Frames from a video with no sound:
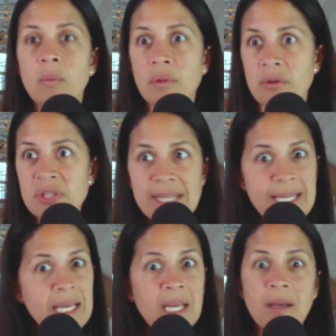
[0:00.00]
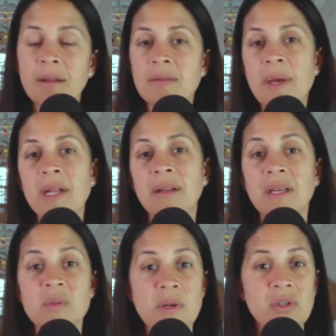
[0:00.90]
When they're sitting independently,
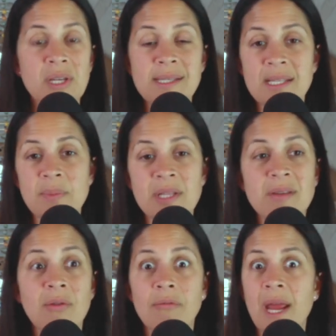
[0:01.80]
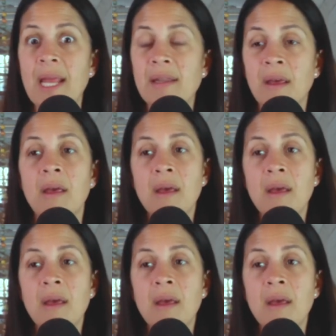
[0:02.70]
especially at six months, great.